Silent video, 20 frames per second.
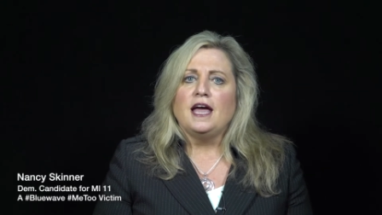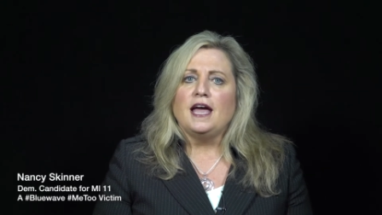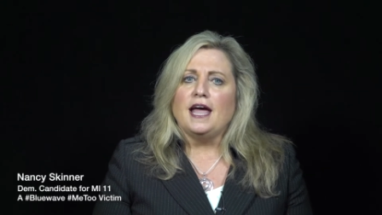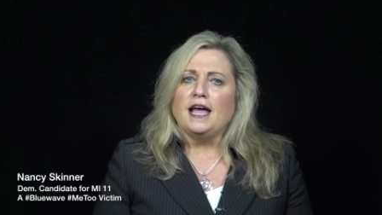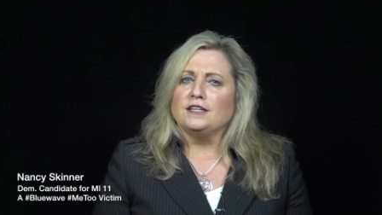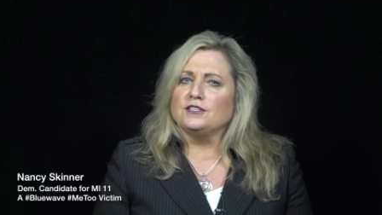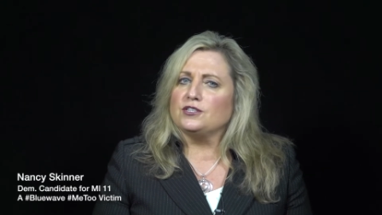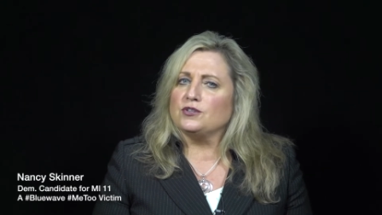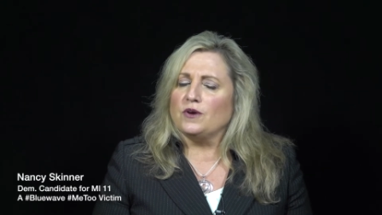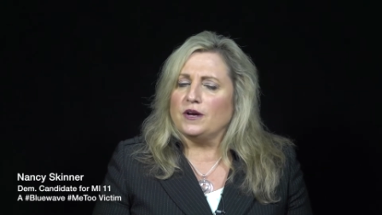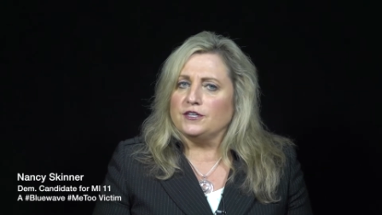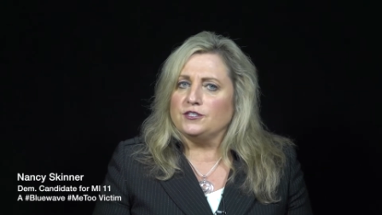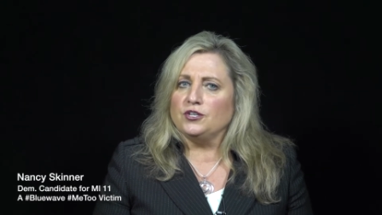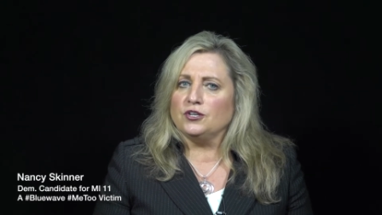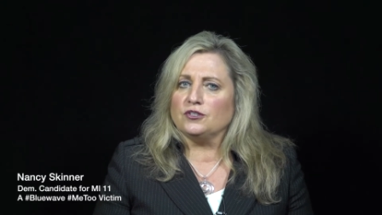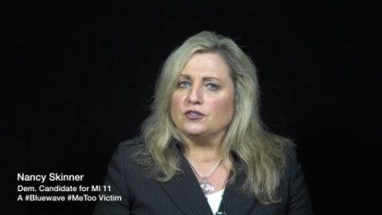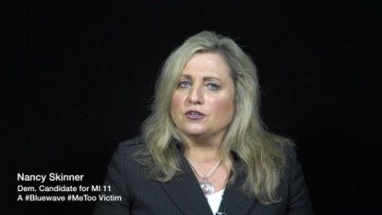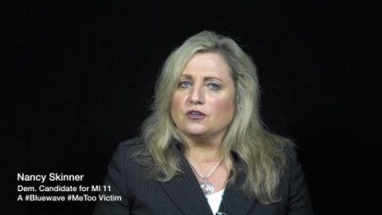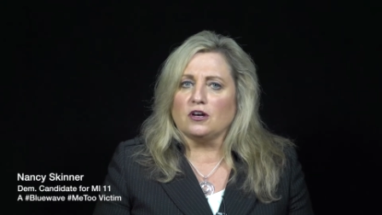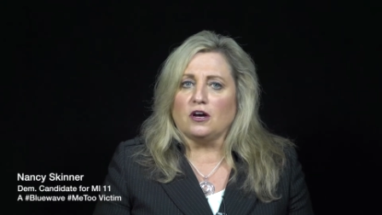And so I
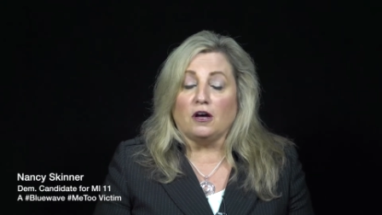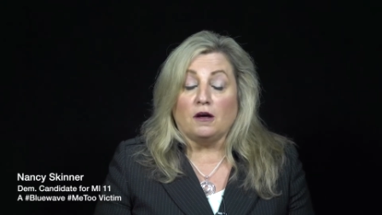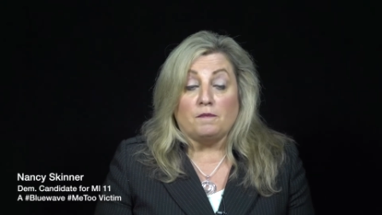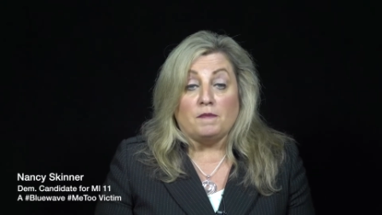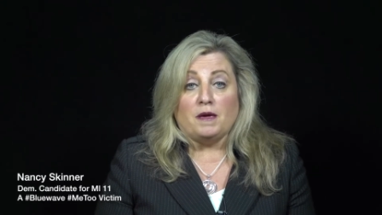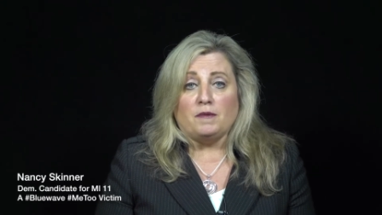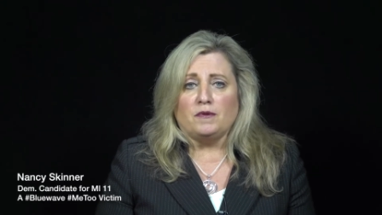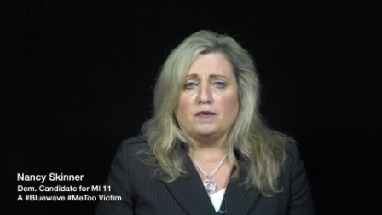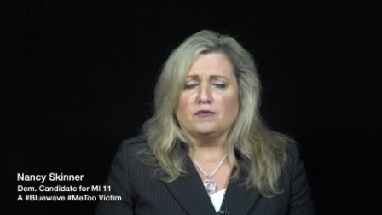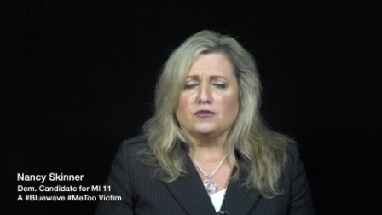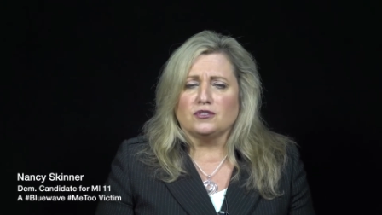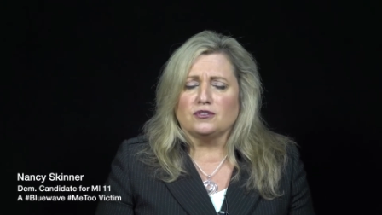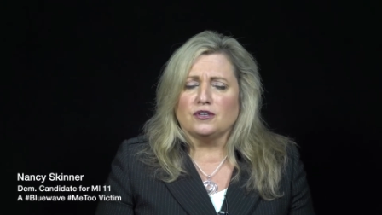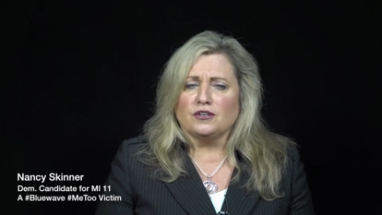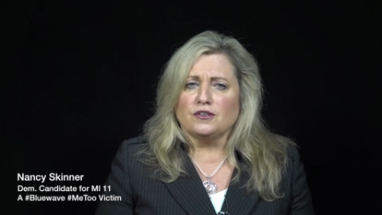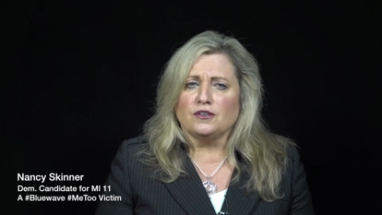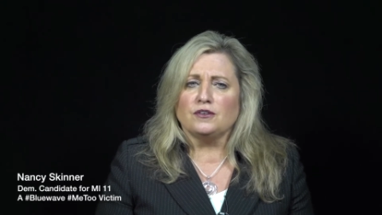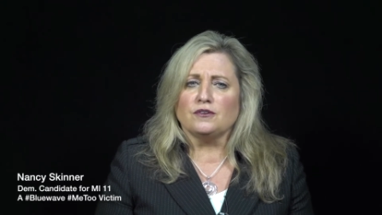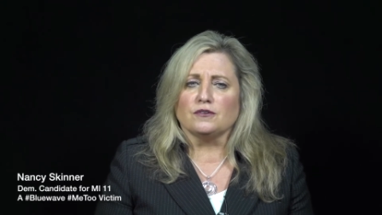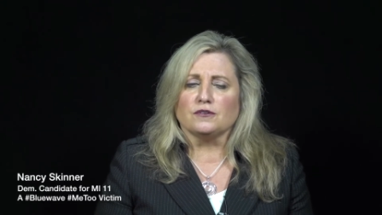took the call. Maybe it was
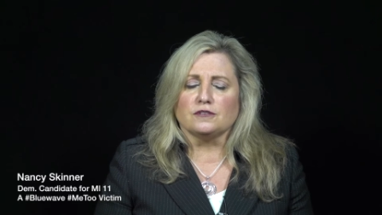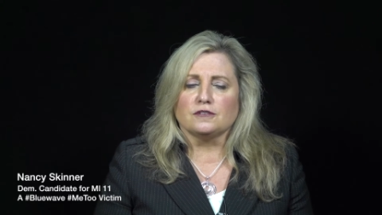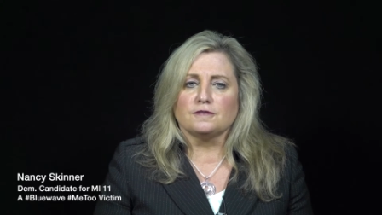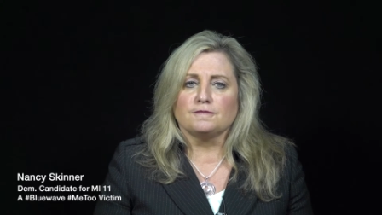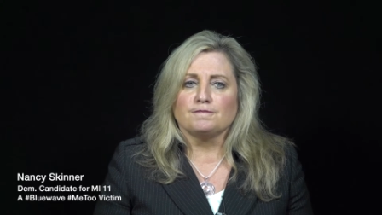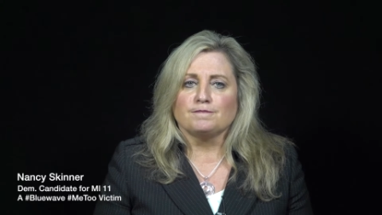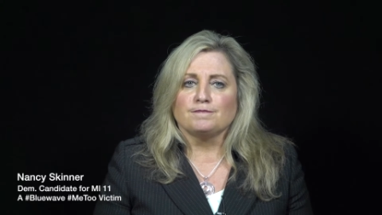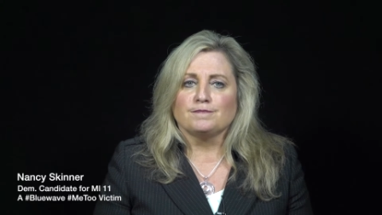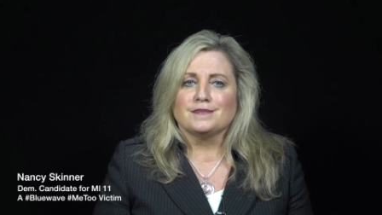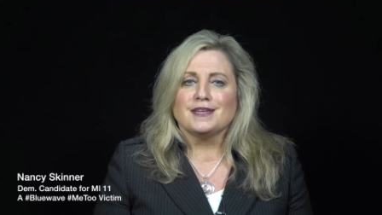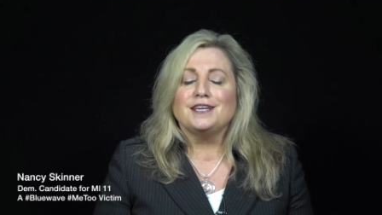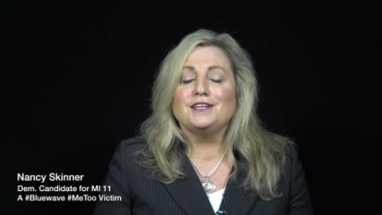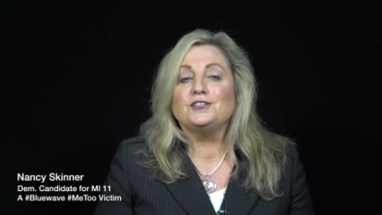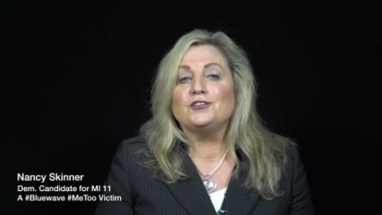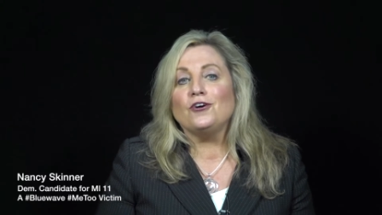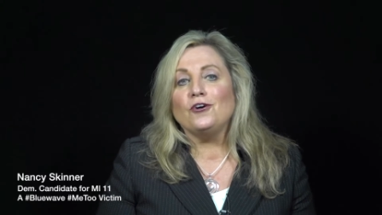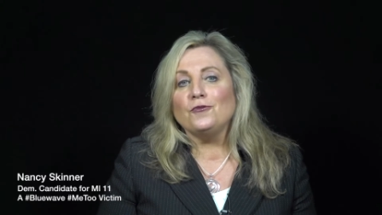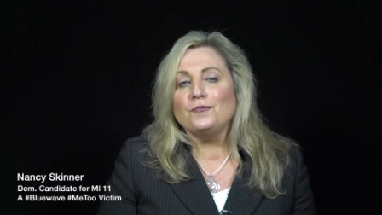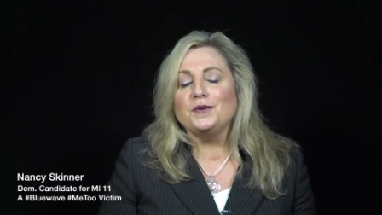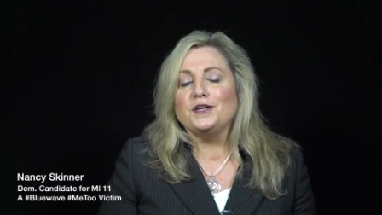good news. He
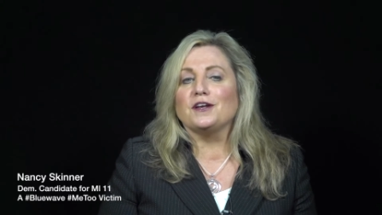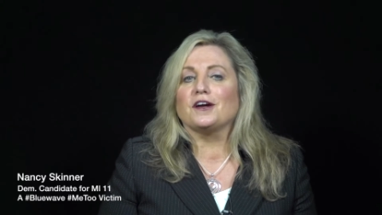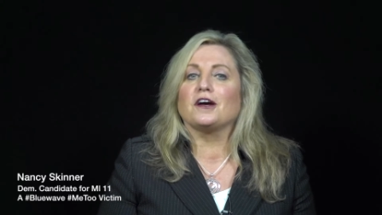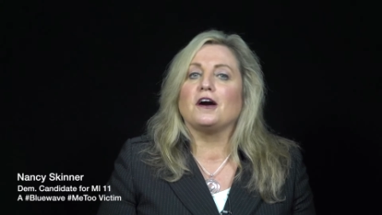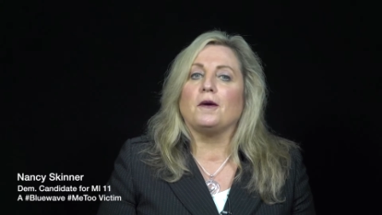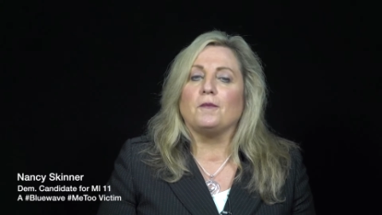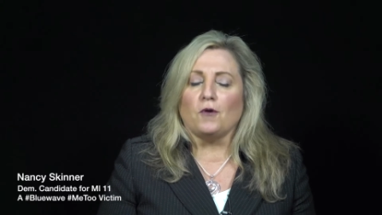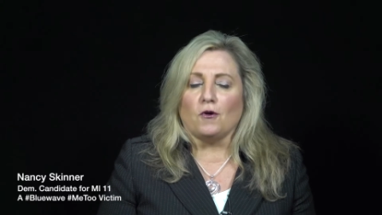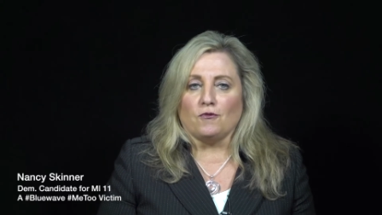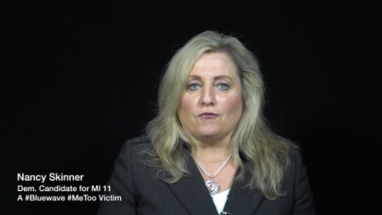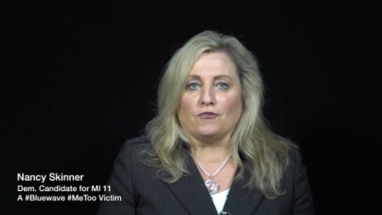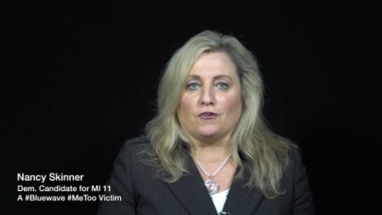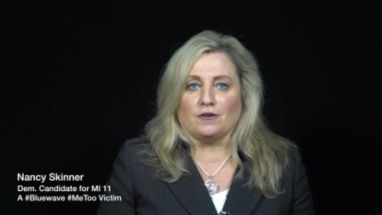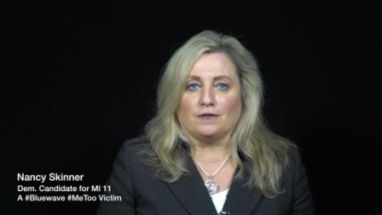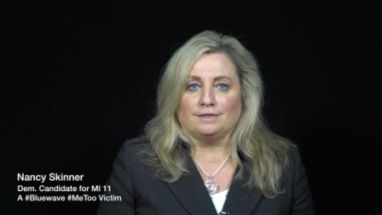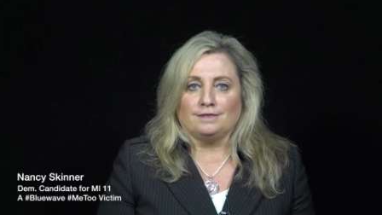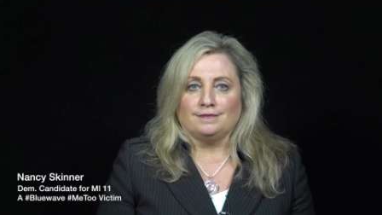told me to come over.